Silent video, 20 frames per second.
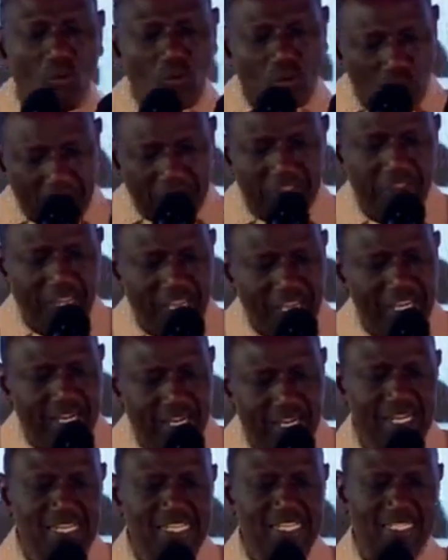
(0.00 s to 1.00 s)
With
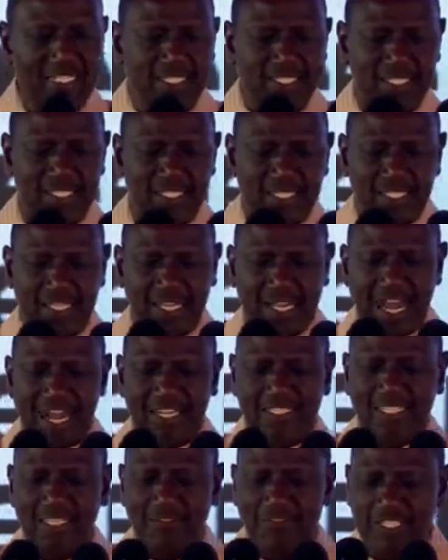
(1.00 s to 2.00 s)
increased
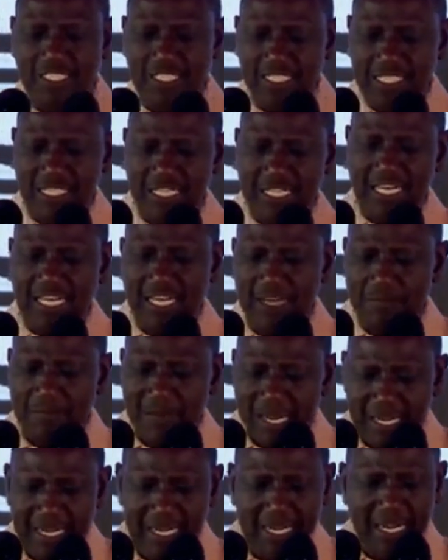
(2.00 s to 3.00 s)
activity in
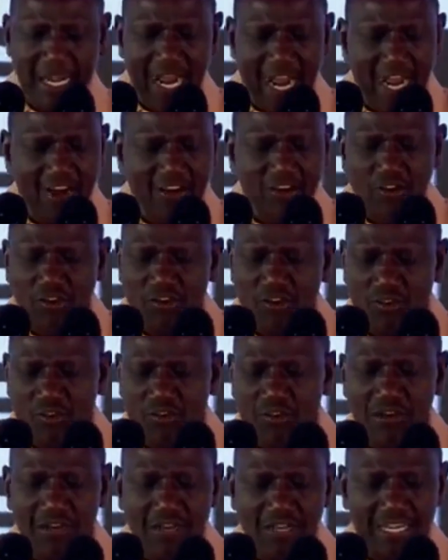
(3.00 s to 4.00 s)
many
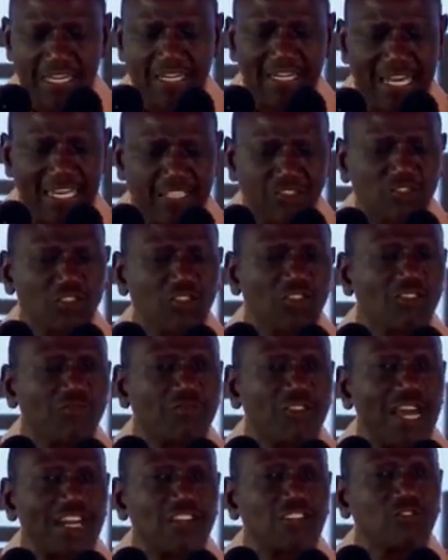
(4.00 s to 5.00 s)
agro-industrial
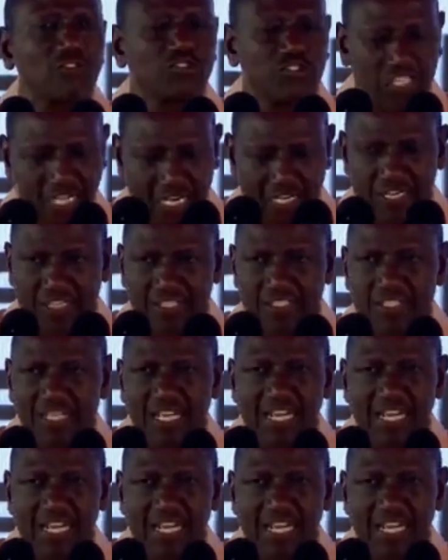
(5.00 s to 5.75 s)
value chains.